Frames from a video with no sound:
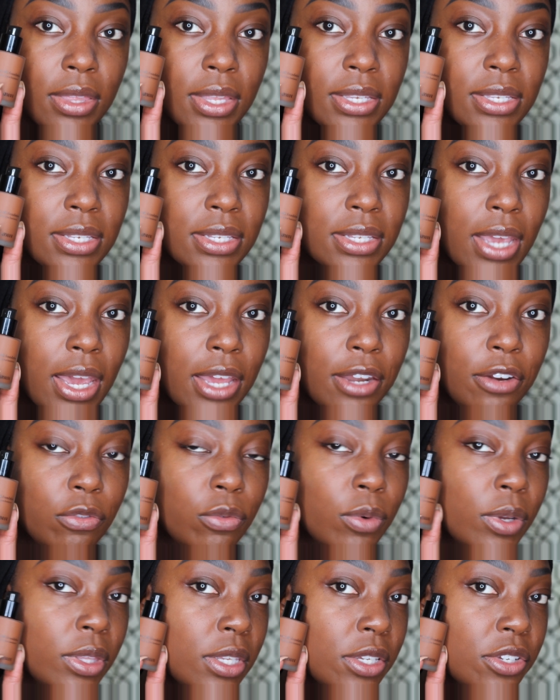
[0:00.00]
And this is kind
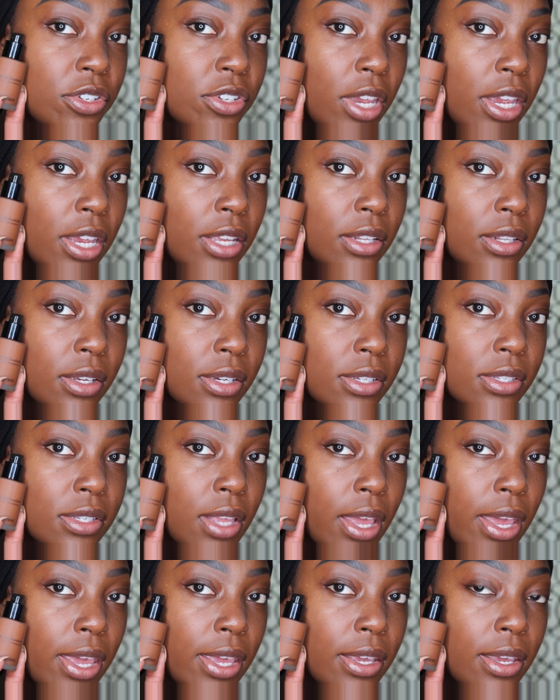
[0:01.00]
of what the shade looks
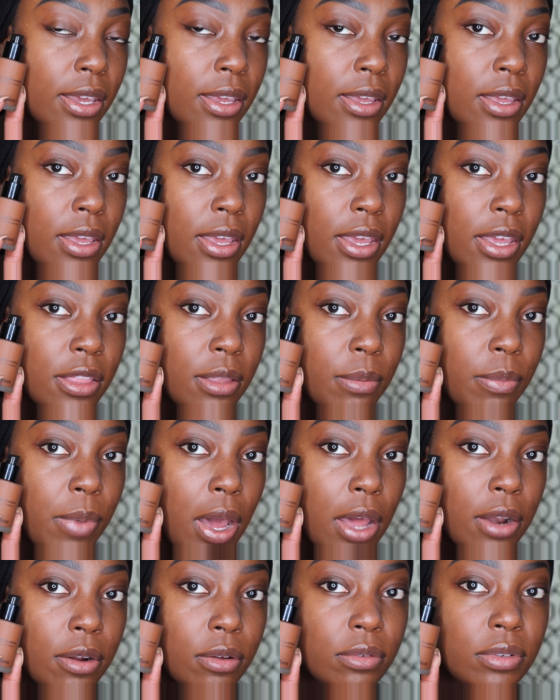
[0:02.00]
like in the
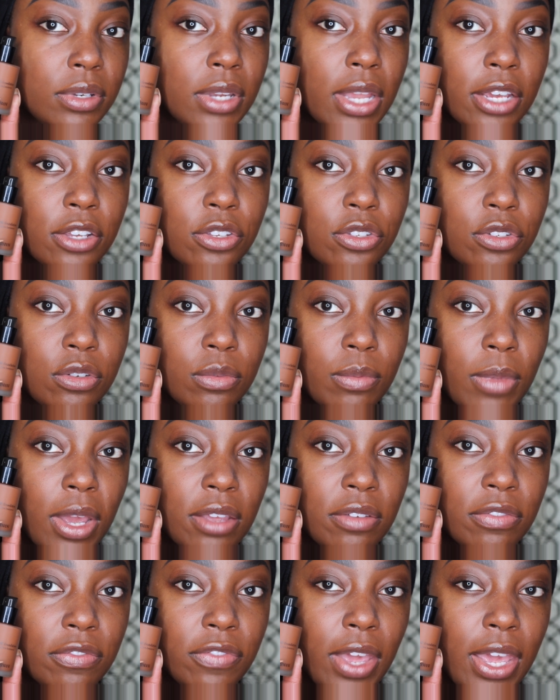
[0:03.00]
bottle next to
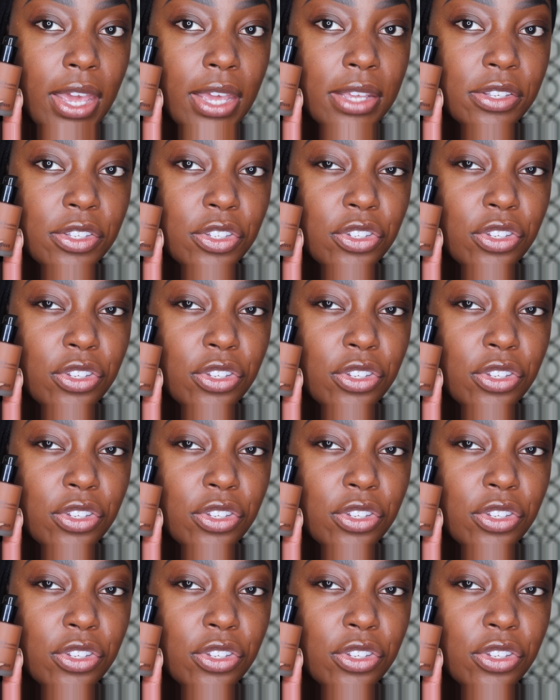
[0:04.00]
my face.